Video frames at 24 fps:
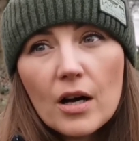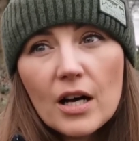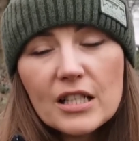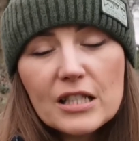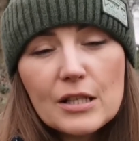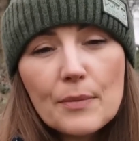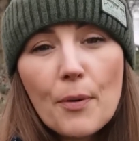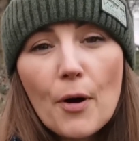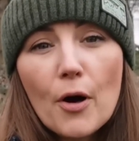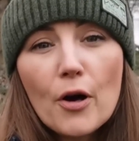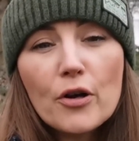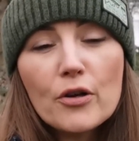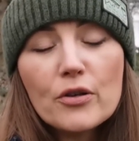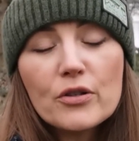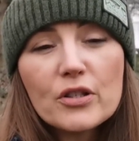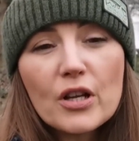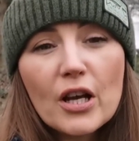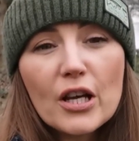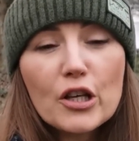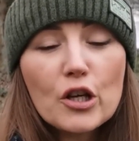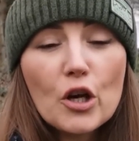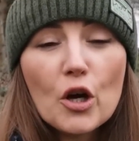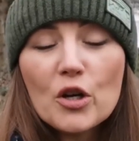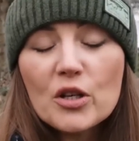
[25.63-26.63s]
I suppose
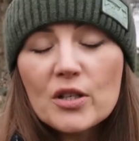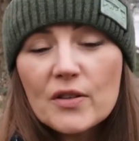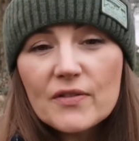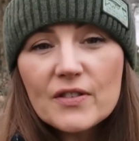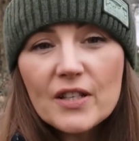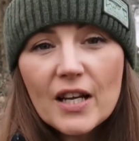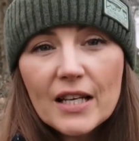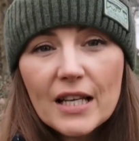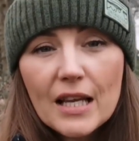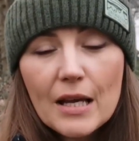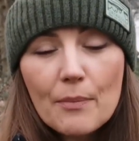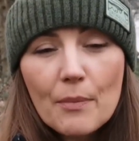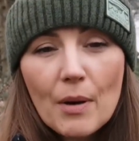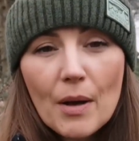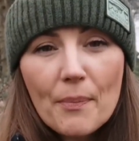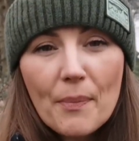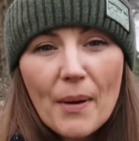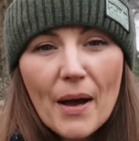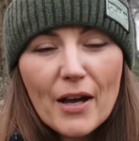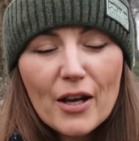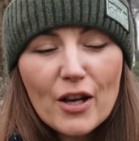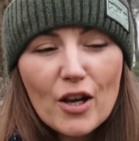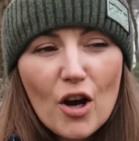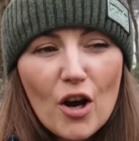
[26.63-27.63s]
I could have done it in my
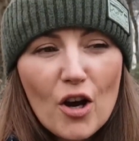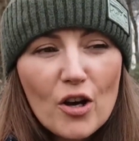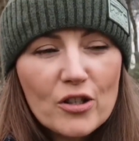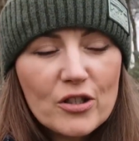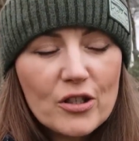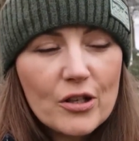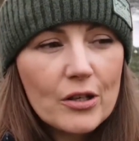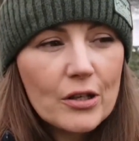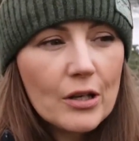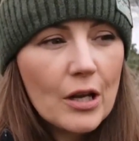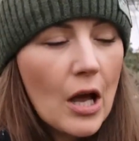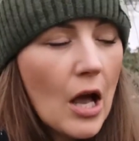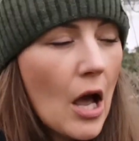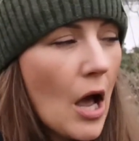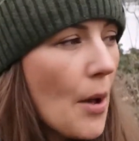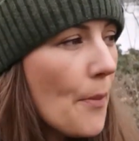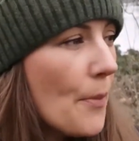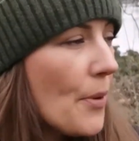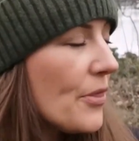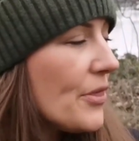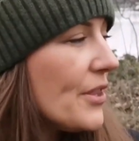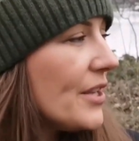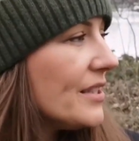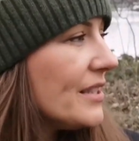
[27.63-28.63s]
back garden,
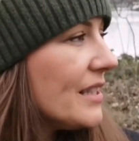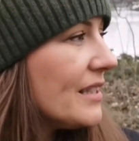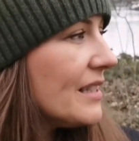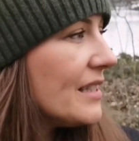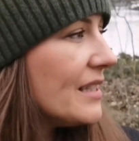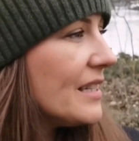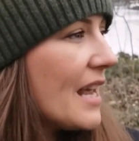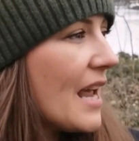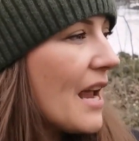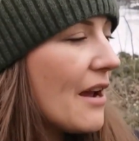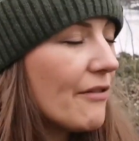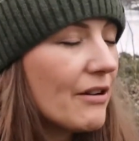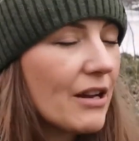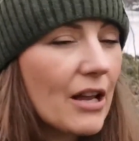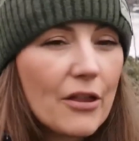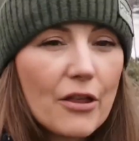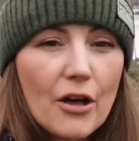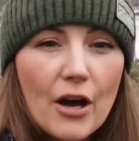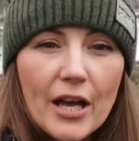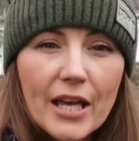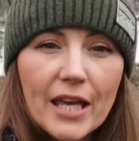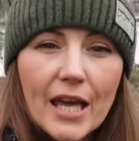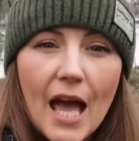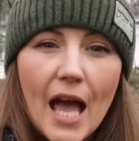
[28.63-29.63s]
but this is an area
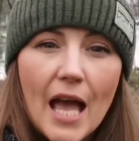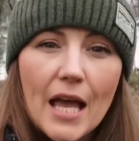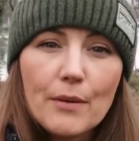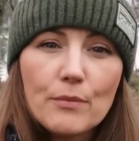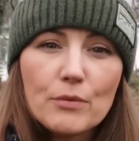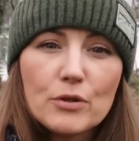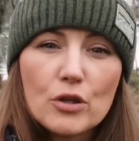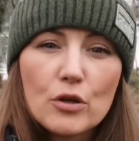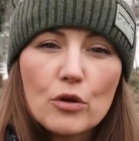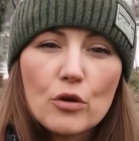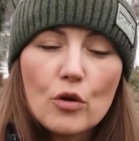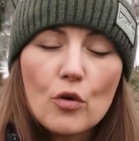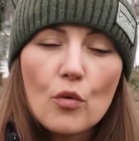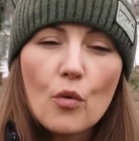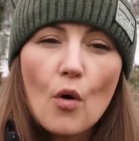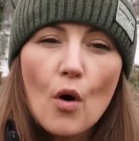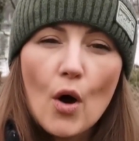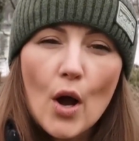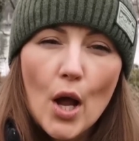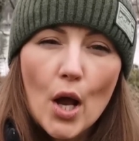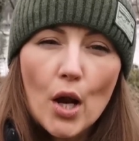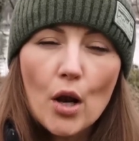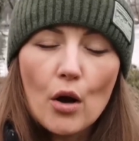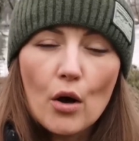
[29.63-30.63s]
that I came to
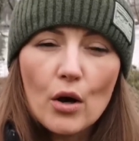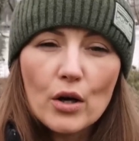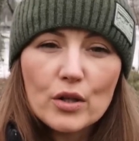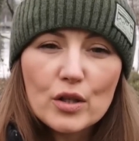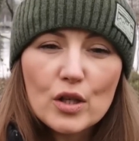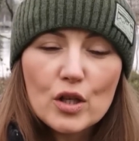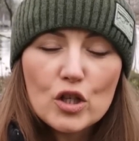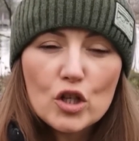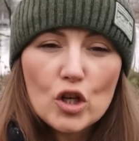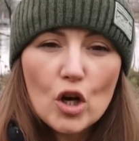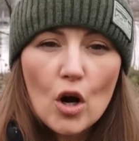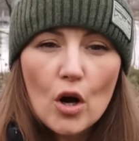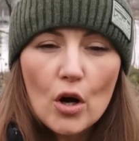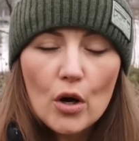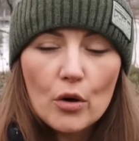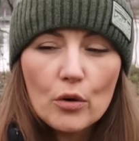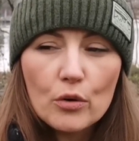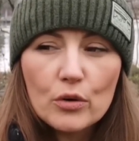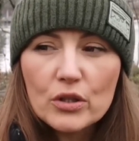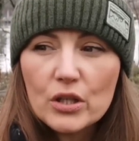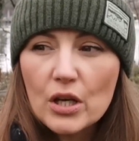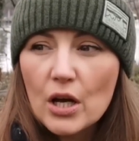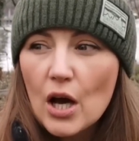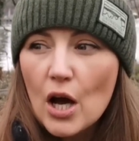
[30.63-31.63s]
quite a lot as a
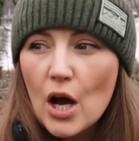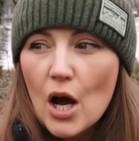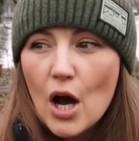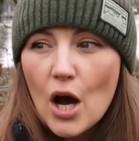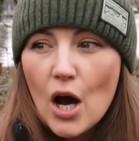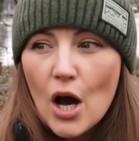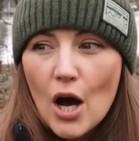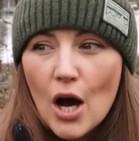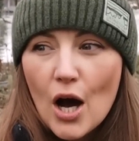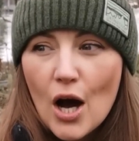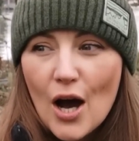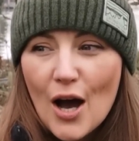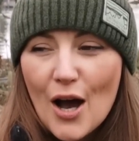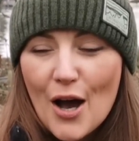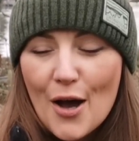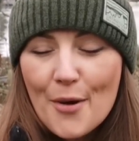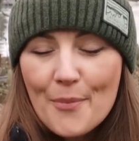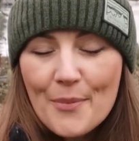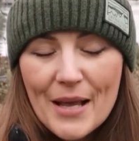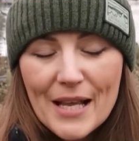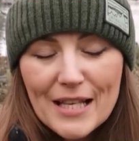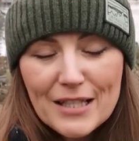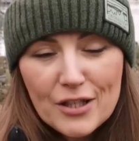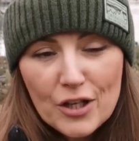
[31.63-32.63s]
child.
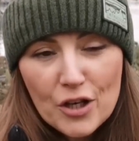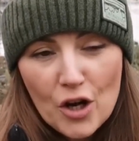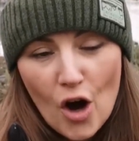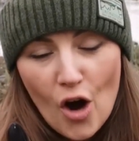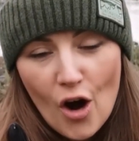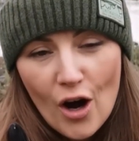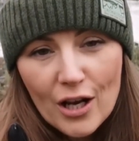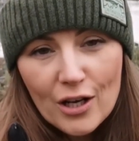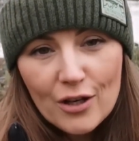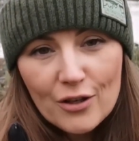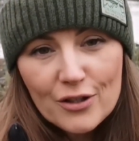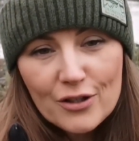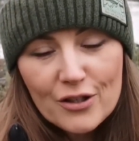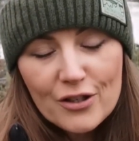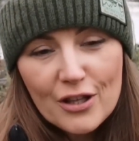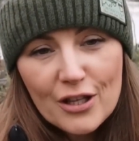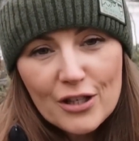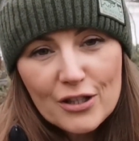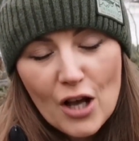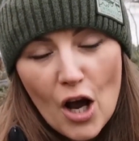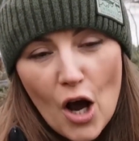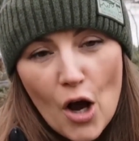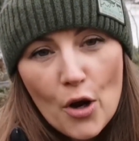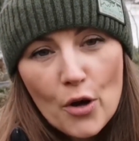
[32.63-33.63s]
It's an island
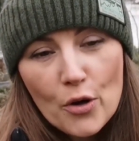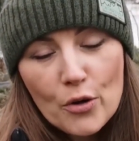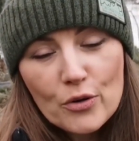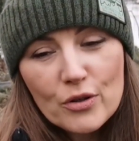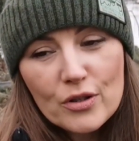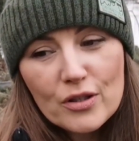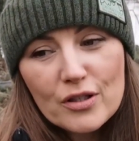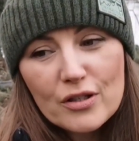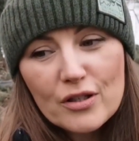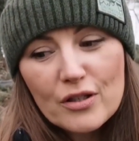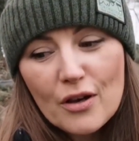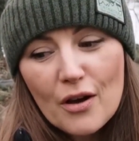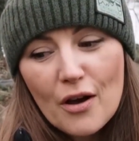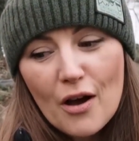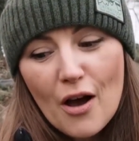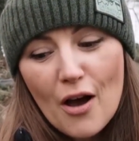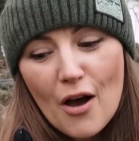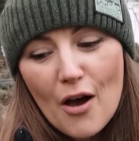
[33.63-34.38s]
that's owned